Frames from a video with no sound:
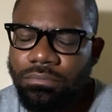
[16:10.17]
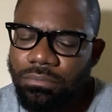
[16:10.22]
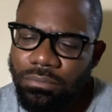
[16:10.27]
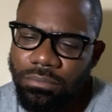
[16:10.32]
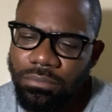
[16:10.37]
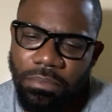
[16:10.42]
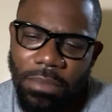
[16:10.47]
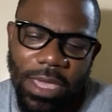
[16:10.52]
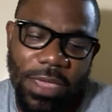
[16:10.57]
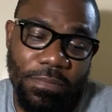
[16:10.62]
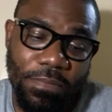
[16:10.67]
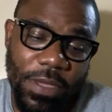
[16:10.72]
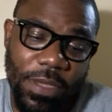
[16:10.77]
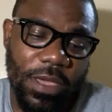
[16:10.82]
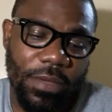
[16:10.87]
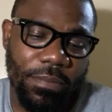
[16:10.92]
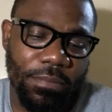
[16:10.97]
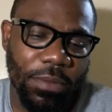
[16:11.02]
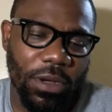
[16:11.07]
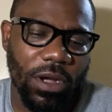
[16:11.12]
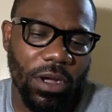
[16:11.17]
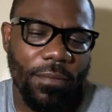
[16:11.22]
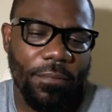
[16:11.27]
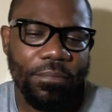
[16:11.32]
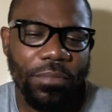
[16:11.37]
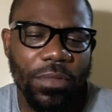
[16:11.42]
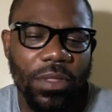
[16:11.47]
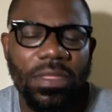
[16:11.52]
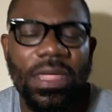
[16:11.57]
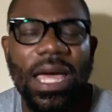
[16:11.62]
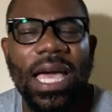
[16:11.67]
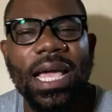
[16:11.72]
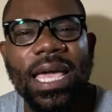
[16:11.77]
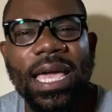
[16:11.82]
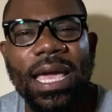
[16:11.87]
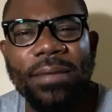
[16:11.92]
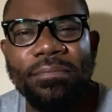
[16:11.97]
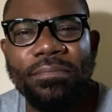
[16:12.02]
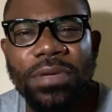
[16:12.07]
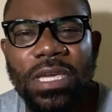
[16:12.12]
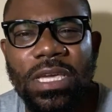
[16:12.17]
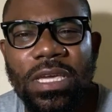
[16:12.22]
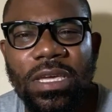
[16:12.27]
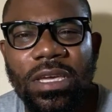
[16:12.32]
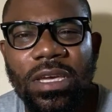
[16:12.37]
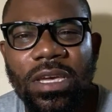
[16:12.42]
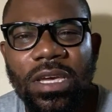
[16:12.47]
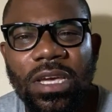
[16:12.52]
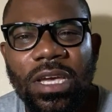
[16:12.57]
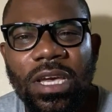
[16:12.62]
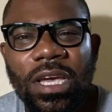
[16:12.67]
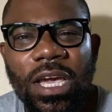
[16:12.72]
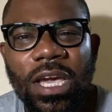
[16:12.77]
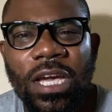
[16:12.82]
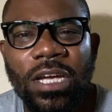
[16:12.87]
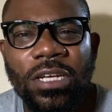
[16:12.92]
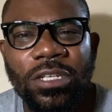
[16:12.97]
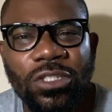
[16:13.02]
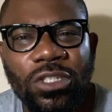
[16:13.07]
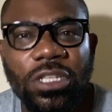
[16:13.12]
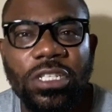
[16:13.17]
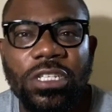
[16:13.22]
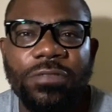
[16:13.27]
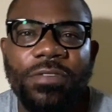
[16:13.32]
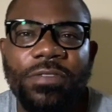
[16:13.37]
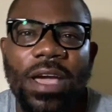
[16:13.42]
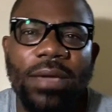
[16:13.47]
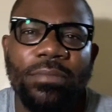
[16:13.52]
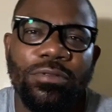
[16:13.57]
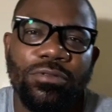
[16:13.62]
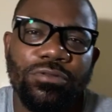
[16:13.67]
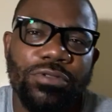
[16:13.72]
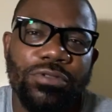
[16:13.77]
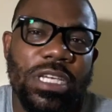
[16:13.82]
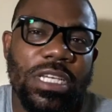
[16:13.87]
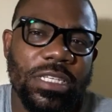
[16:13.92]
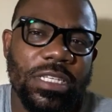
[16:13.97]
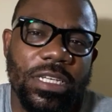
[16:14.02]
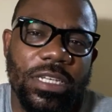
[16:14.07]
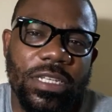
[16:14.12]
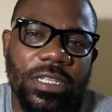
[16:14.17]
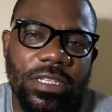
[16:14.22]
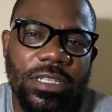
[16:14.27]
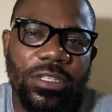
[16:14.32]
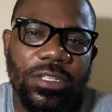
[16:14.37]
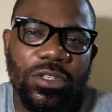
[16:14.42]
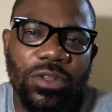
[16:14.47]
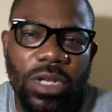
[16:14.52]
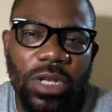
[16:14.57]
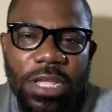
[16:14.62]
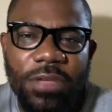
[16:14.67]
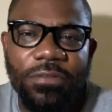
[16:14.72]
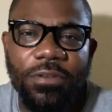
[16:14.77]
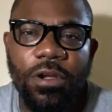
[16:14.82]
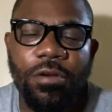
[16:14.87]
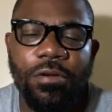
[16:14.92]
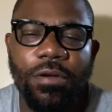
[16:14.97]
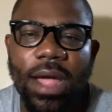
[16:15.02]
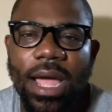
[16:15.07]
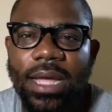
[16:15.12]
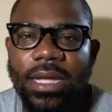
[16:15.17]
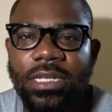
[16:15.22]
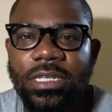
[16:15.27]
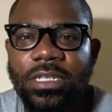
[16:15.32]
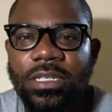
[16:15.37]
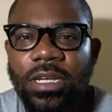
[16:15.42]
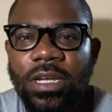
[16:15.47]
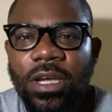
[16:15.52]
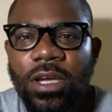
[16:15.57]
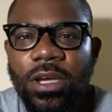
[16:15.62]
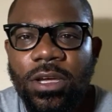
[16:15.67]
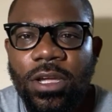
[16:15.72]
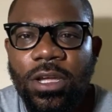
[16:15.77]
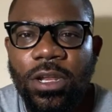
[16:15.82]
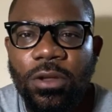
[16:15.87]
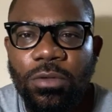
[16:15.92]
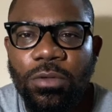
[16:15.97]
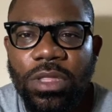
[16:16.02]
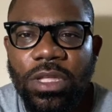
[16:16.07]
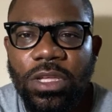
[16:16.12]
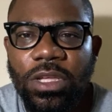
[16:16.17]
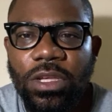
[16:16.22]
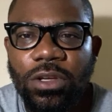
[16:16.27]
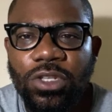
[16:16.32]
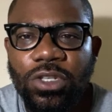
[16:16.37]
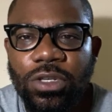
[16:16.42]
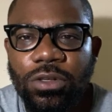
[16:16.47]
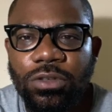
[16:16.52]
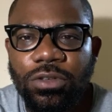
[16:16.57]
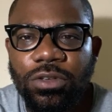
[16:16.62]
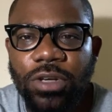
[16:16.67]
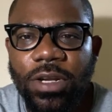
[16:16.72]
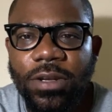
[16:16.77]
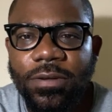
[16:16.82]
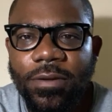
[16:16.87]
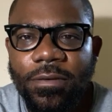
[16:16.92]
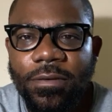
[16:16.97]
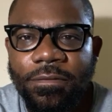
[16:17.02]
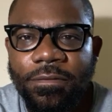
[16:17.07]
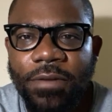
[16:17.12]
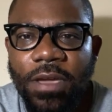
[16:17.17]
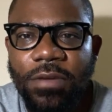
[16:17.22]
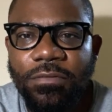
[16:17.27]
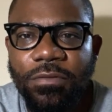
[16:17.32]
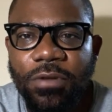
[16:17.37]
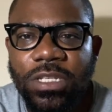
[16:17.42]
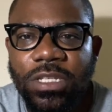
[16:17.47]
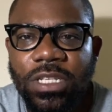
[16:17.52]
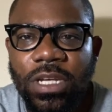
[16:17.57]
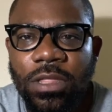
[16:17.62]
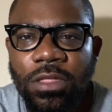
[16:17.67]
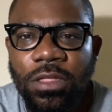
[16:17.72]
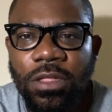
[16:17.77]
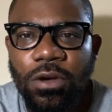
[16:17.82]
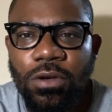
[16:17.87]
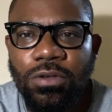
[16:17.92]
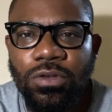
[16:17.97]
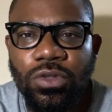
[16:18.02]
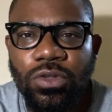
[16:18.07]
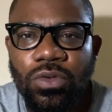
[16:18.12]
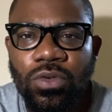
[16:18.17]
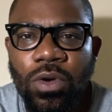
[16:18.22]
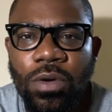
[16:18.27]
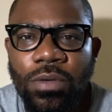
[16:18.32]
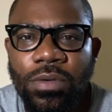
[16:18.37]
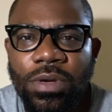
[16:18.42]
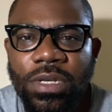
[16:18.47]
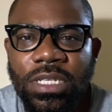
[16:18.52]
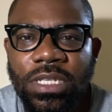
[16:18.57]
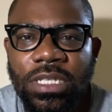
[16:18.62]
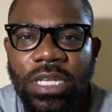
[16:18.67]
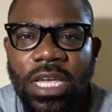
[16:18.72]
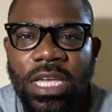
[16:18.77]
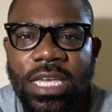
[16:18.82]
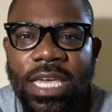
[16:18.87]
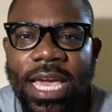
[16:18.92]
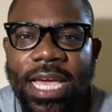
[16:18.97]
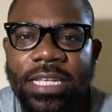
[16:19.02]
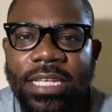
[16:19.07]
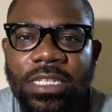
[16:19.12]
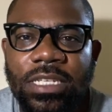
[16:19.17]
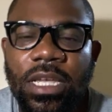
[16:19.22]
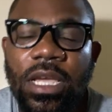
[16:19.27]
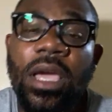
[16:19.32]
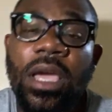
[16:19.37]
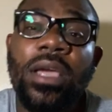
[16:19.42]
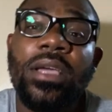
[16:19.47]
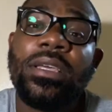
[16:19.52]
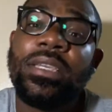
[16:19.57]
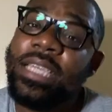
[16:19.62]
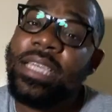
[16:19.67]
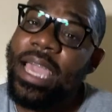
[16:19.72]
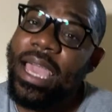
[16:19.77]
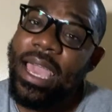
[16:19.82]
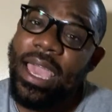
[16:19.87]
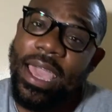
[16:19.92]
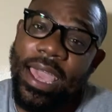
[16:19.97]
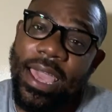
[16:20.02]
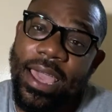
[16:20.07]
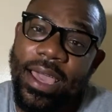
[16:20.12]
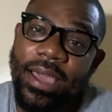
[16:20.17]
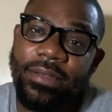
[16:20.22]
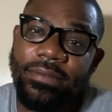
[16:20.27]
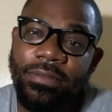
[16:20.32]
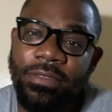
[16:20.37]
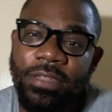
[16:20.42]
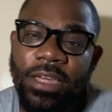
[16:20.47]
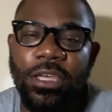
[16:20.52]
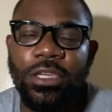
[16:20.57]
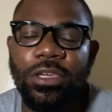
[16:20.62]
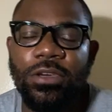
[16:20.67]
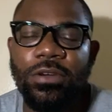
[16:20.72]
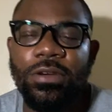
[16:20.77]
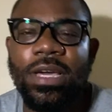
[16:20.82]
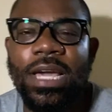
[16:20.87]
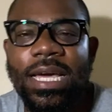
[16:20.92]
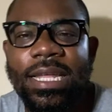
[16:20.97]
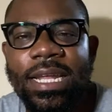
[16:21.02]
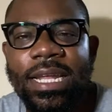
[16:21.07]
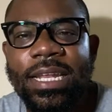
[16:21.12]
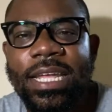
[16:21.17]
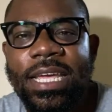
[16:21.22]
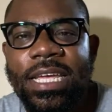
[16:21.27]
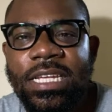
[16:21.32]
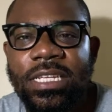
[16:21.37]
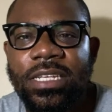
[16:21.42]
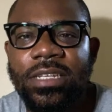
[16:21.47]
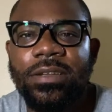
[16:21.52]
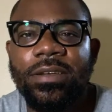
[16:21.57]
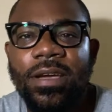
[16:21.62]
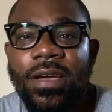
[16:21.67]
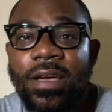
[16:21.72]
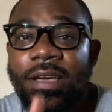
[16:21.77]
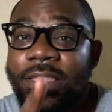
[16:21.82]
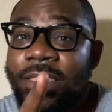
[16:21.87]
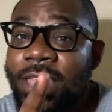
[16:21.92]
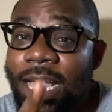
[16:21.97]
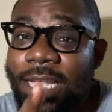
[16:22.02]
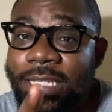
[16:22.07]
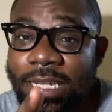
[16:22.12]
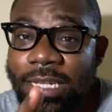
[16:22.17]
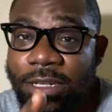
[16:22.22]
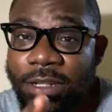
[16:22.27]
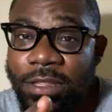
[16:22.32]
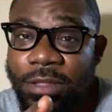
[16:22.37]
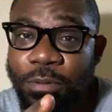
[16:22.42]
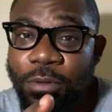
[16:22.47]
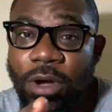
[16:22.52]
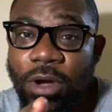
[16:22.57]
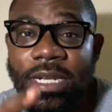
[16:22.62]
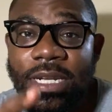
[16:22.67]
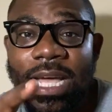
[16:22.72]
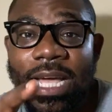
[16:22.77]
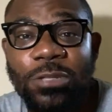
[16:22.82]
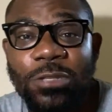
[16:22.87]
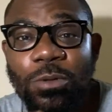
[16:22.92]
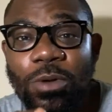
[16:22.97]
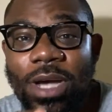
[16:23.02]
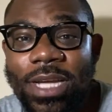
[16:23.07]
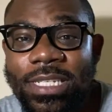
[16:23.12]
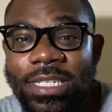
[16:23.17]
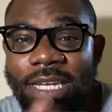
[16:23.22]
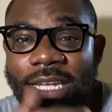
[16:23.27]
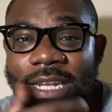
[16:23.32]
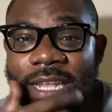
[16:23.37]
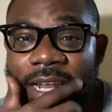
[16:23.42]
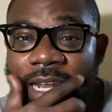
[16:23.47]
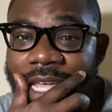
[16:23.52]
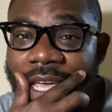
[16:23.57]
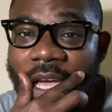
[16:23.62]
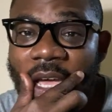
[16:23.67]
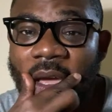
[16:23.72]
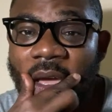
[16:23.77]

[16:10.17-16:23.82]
may be, but that can be a justifiable reason to leave cracks, within your children. Favorites are those who always say yes. Yeah, thank you, Ghana lady. That's another point. That's what I said earlier.